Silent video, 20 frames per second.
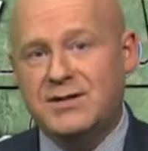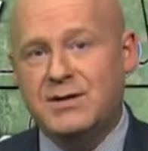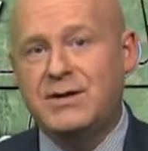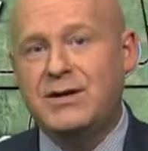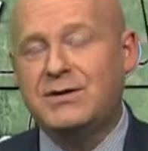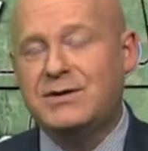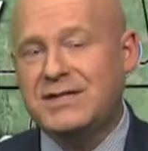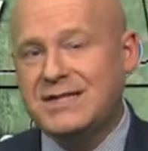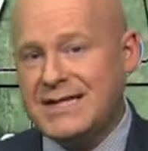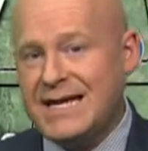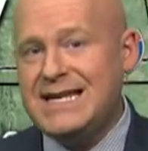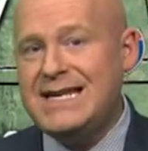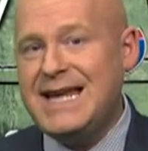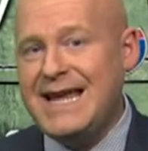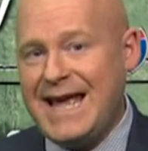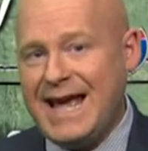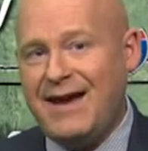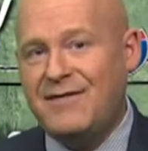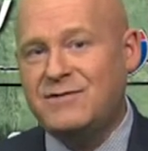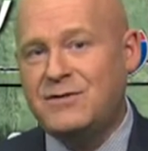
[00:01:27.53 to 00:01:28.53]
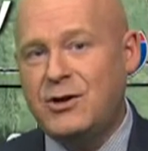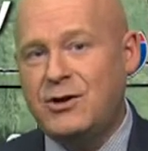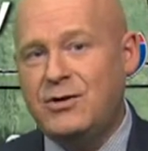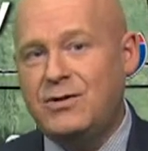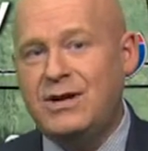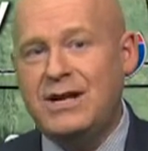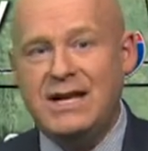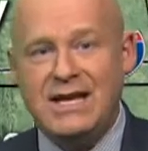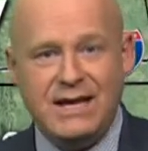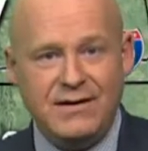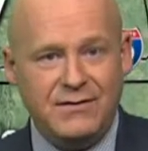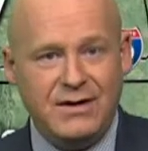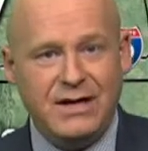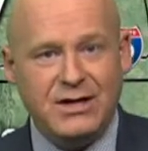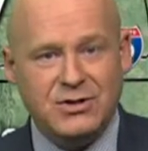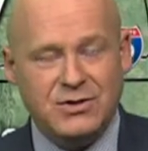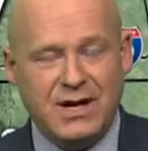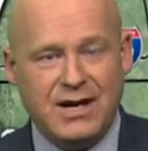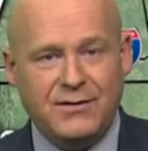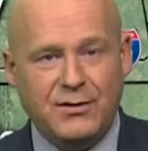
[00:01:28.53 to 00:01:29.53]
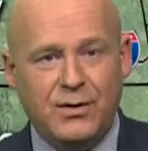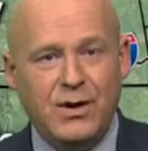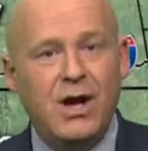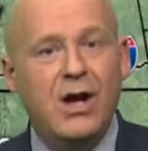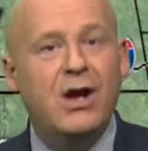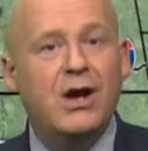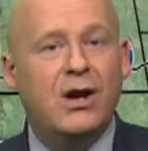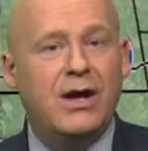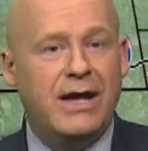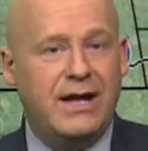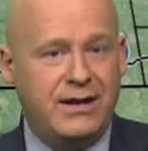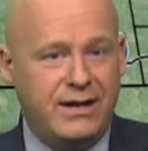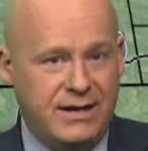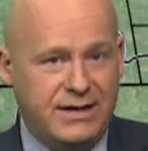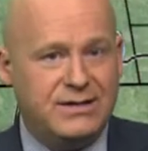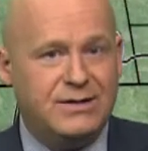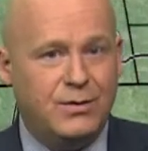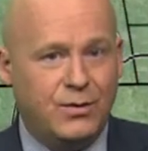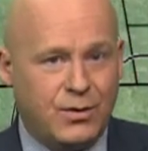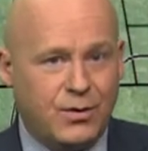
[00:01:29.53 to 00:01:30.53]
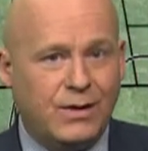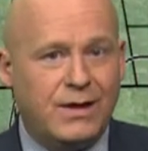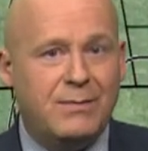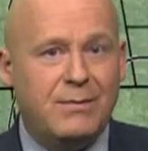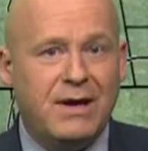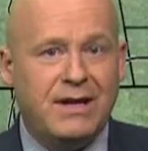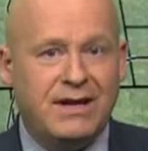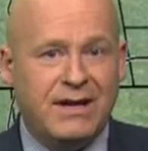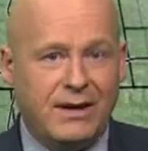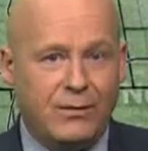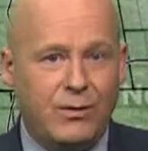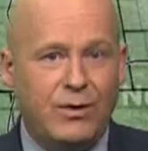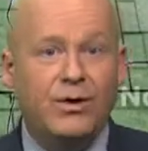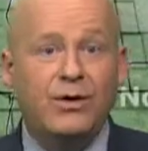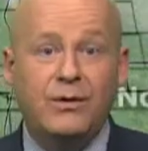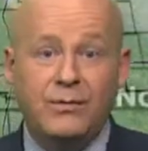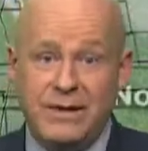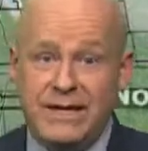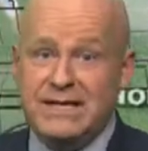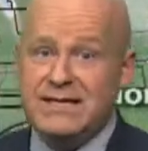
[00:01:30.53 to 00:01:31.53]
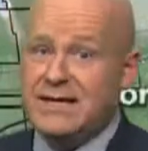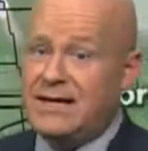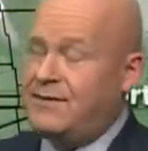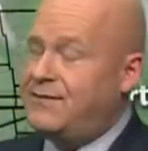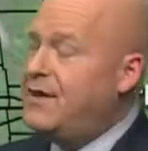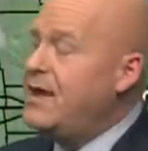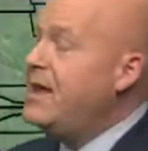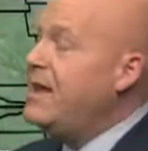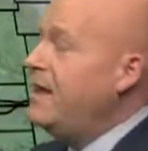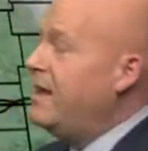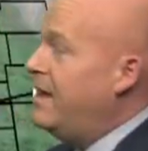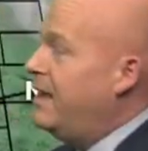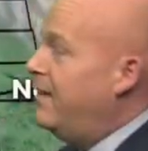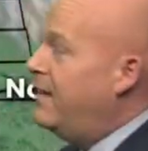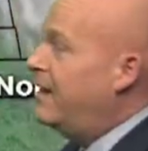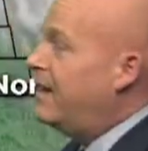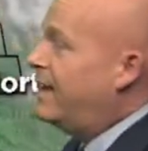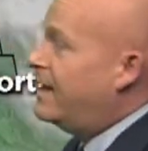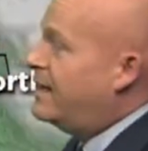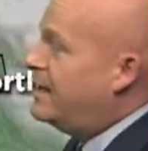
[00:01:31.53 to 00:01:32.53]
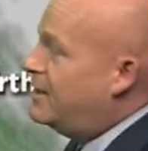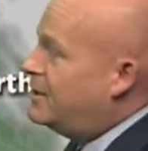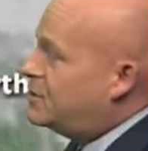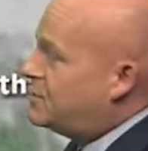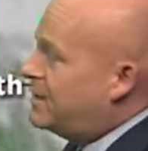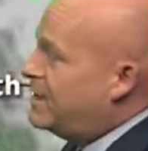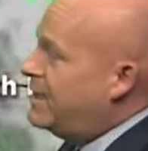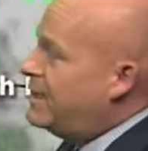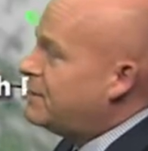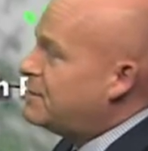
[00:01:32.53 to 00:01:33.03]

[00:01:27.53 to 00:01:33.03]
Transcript: So your Sunday afternoon and evening travel and into early Monday will be tough in the high country.